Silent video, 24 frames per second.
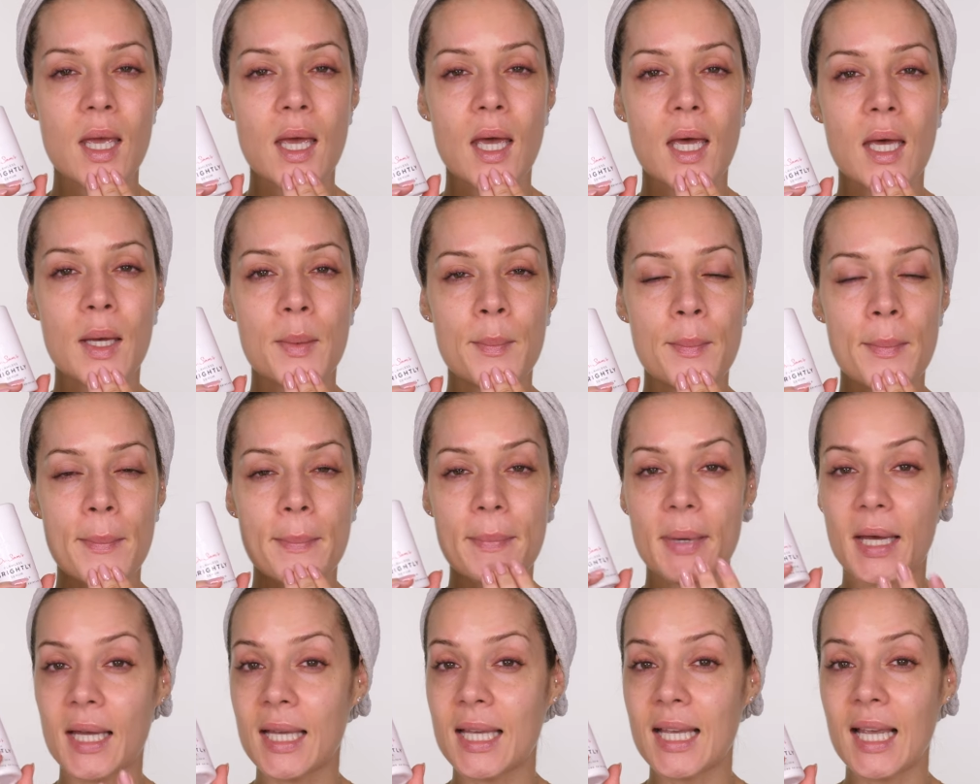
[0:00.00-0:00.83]

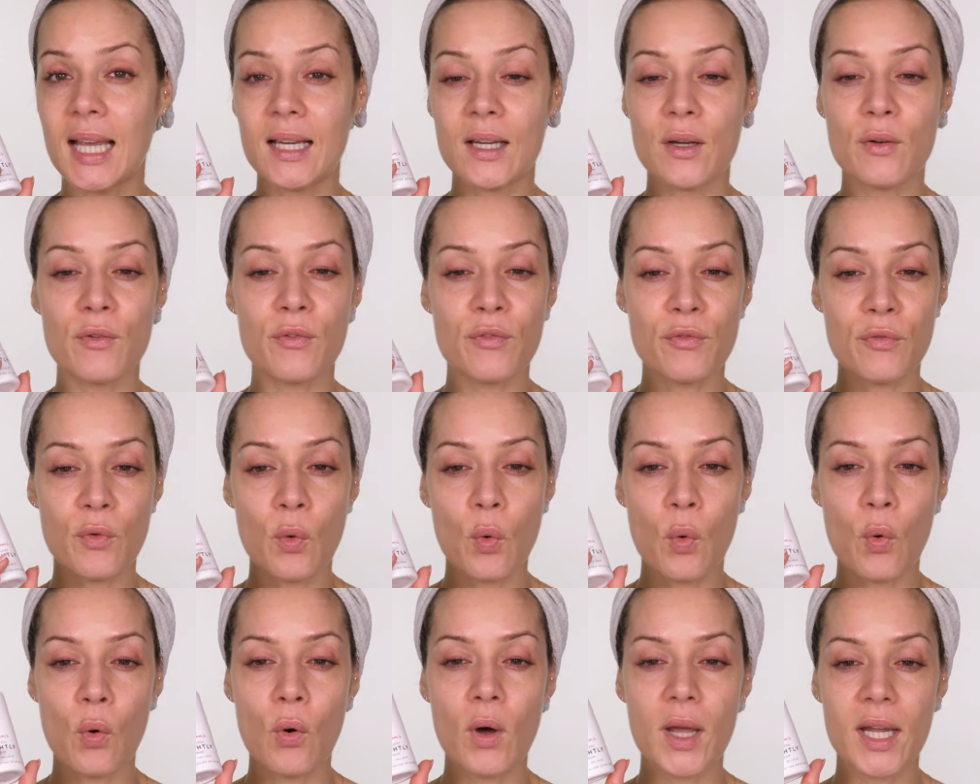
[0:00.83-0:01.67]
But again,
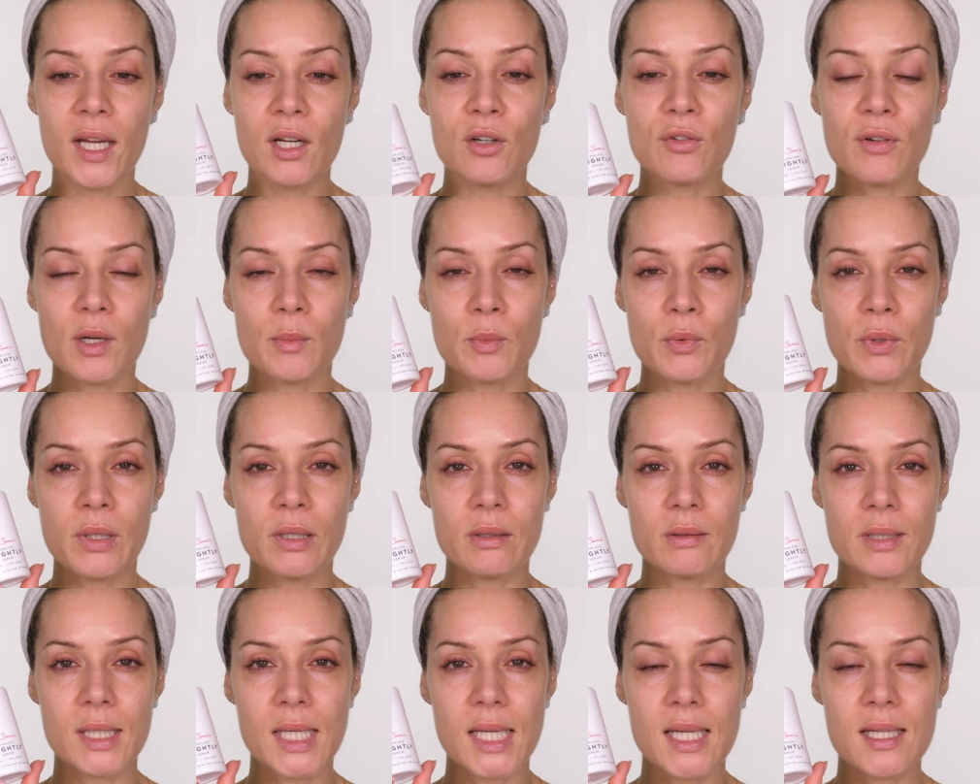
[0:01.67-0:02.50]
four incredible
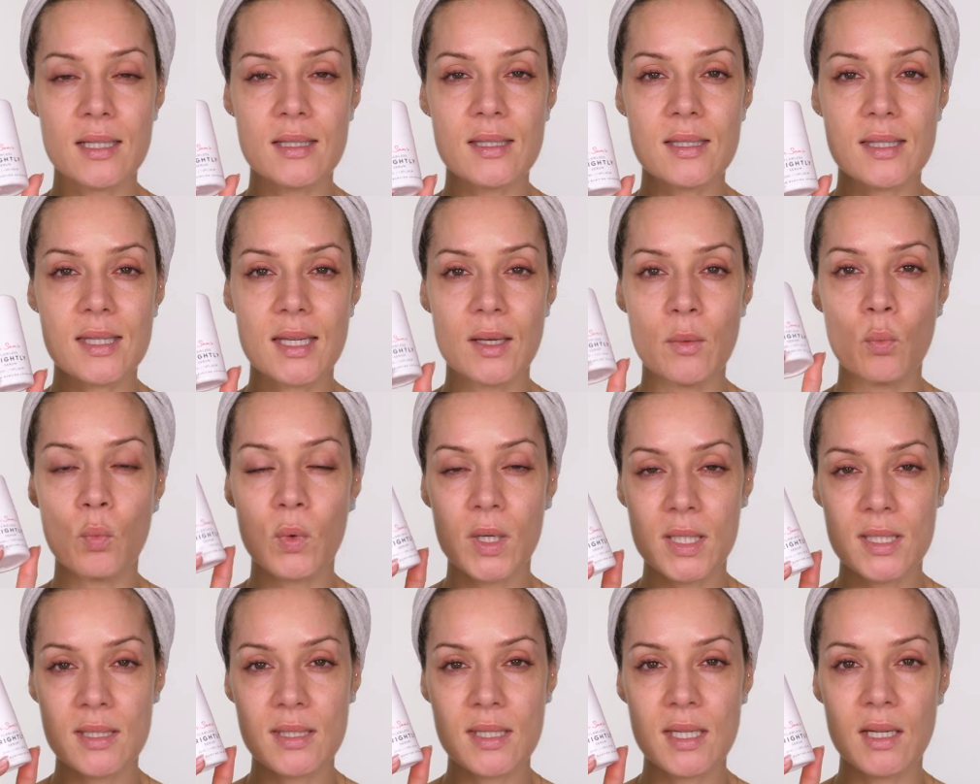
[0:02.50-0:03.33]
ingredients in
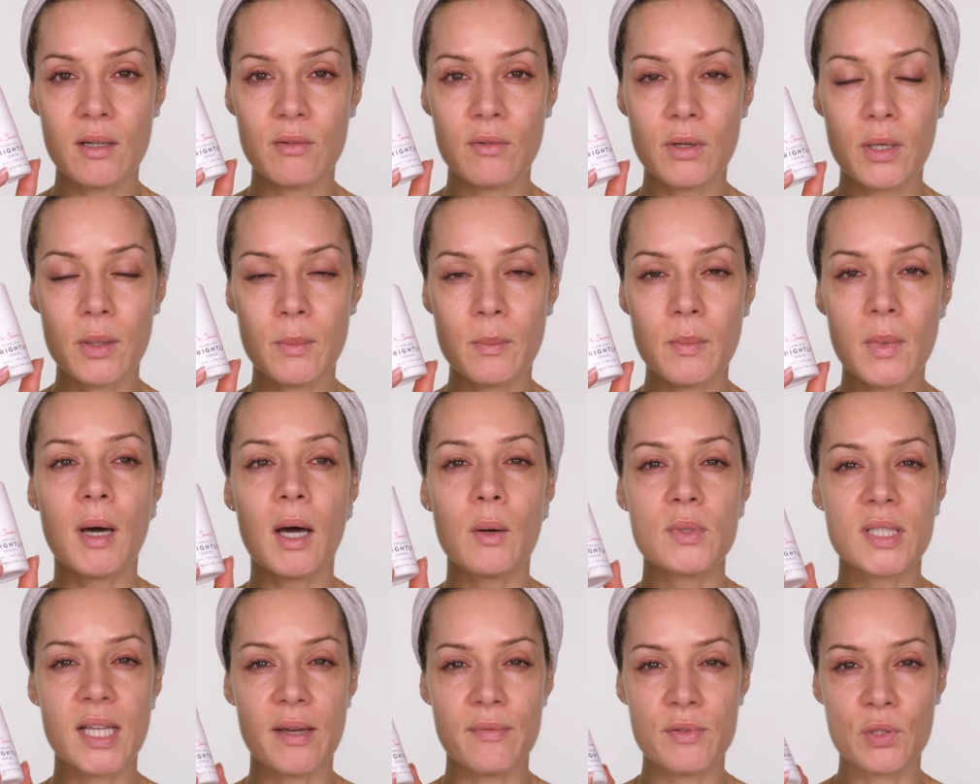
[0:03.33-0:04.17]
one serum. I
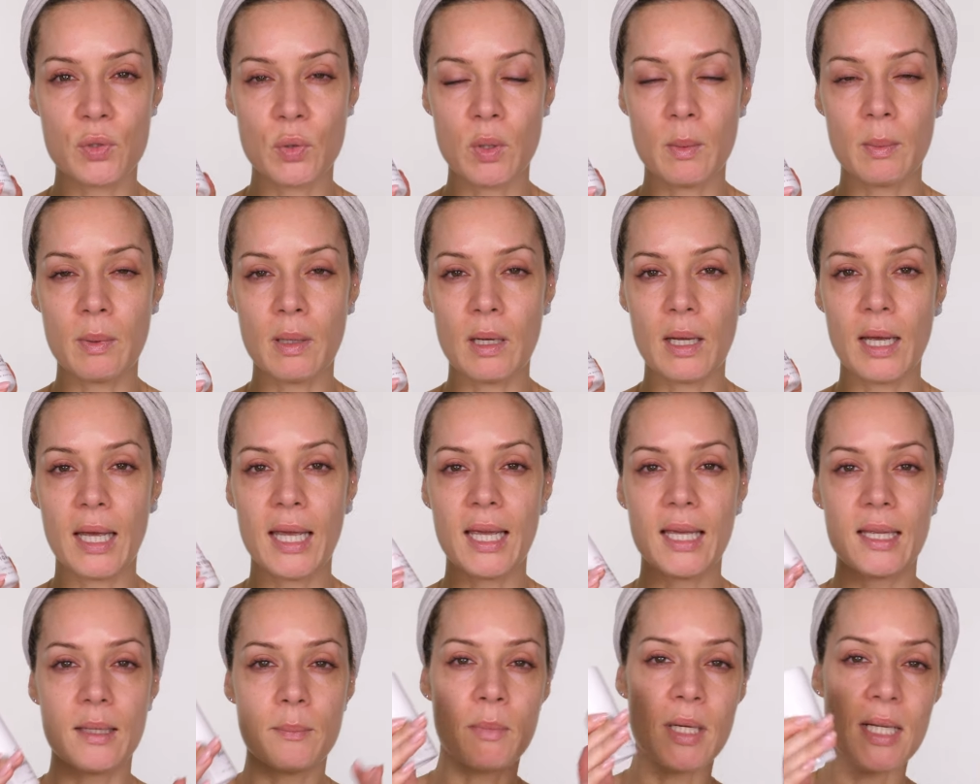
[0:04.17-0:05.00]
was having to
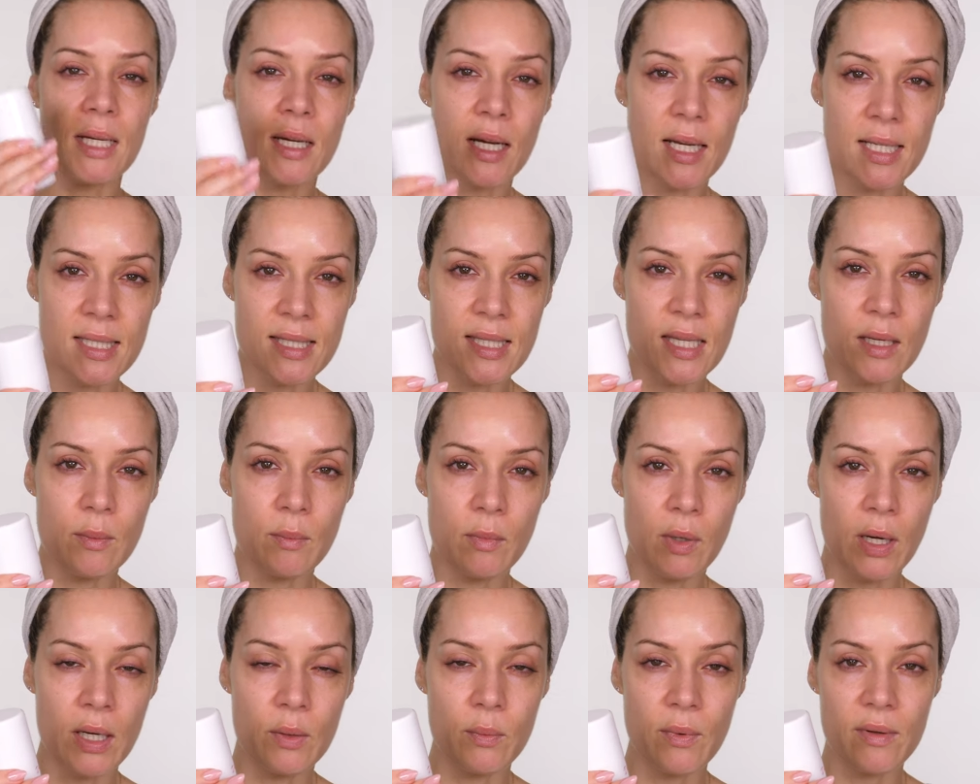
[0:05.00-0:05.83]
apply my
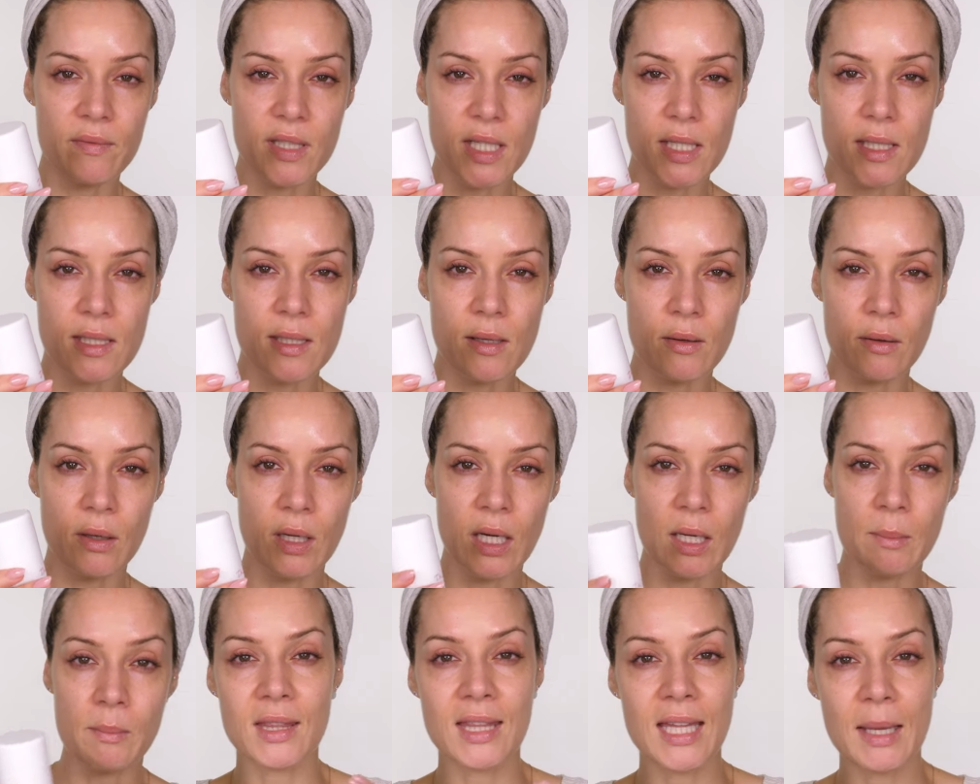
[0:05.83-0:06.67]
niacinamide, wait for that to soak
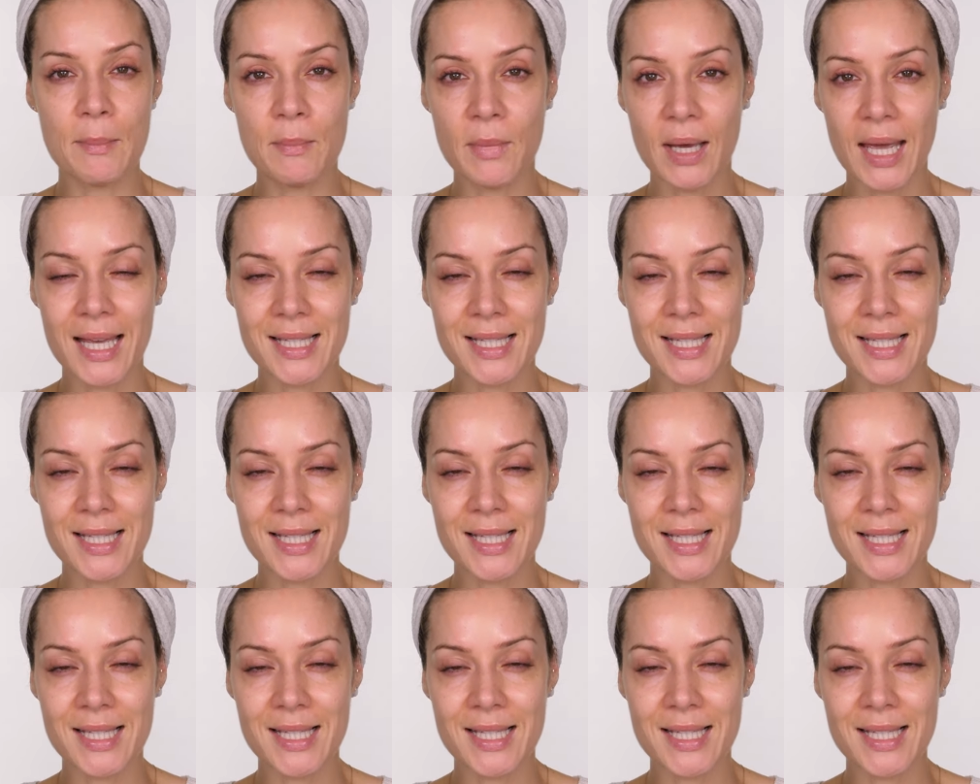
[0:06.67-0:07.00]
in, then my